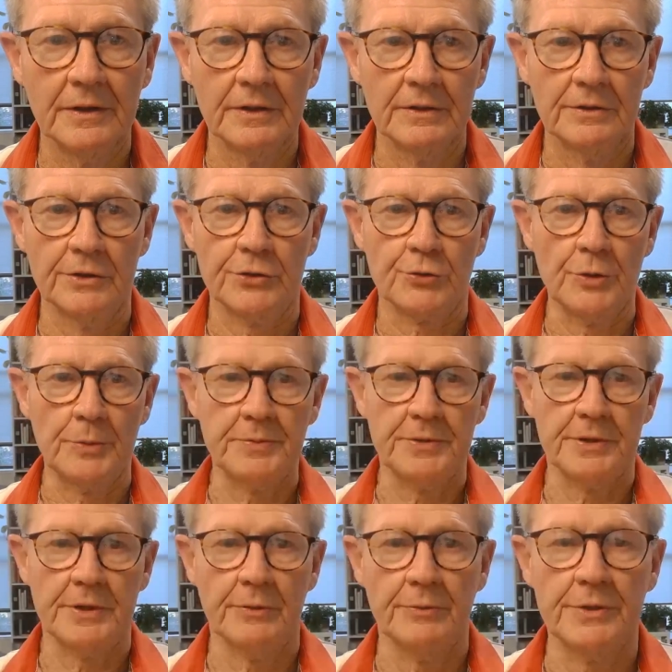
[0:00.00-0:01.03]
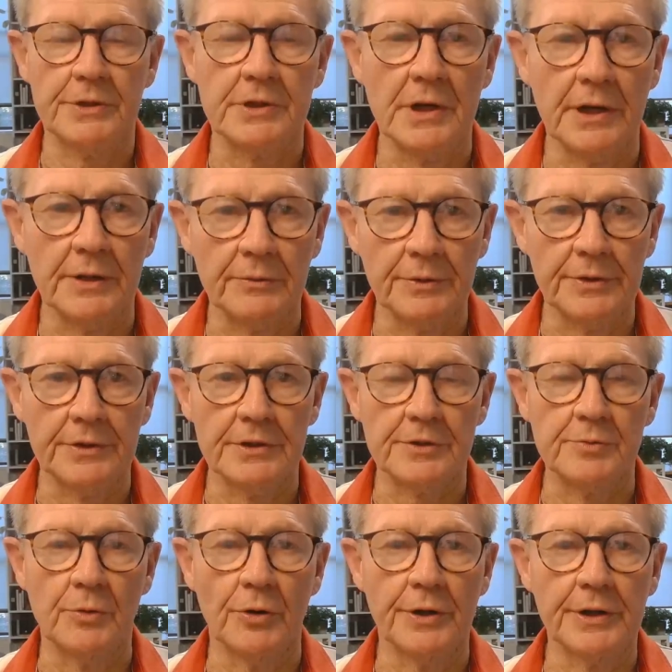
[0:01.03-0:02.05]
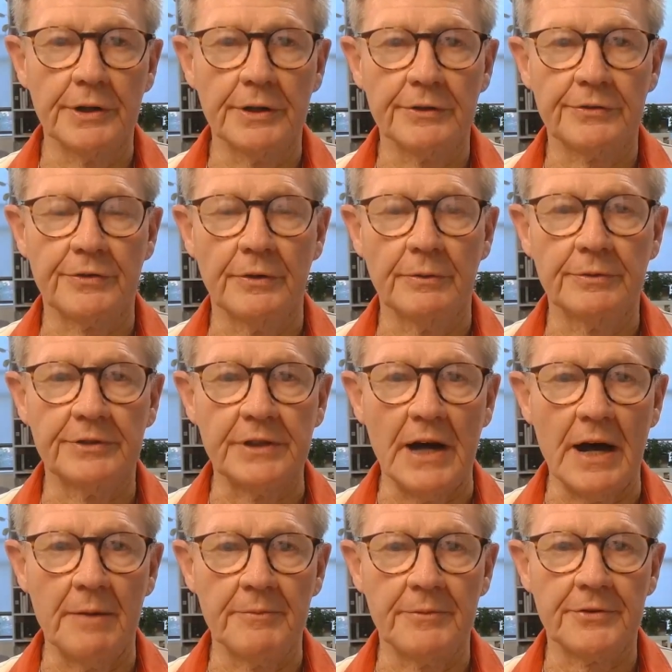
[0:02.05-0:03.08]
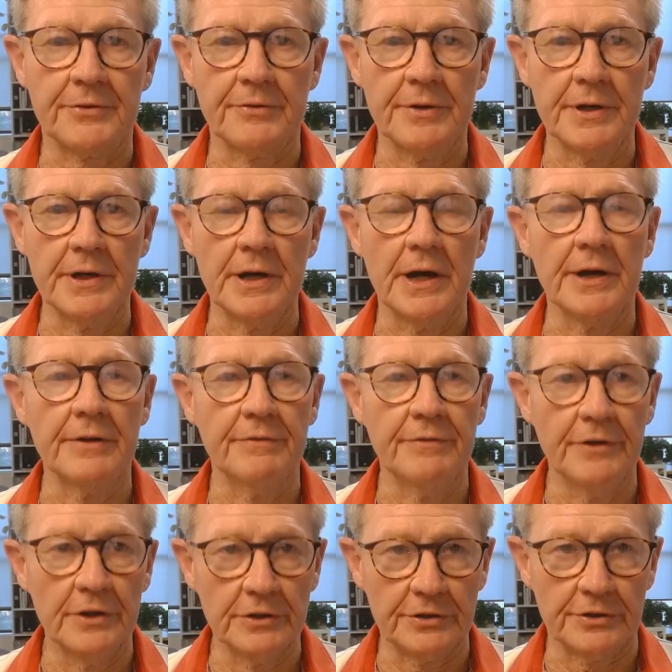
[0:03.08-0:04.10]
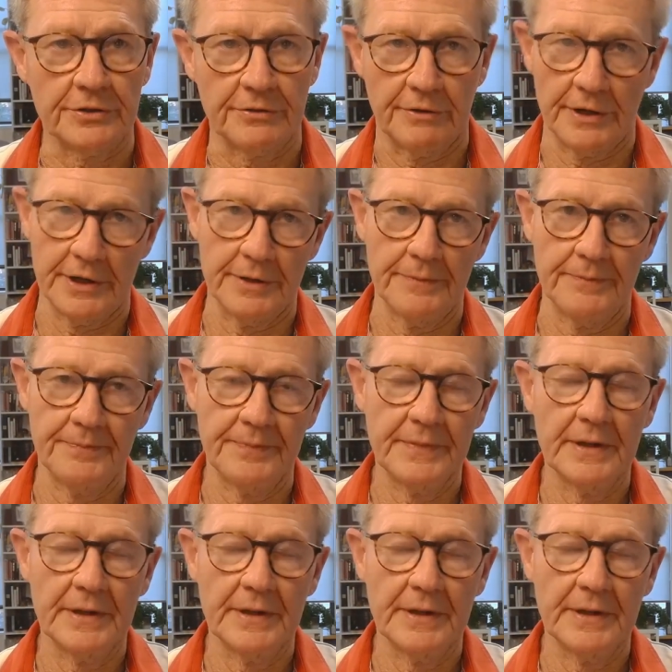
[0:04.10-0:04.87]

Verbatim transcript: The scripture that we start with this morning is from Psalm 3 and verse 3.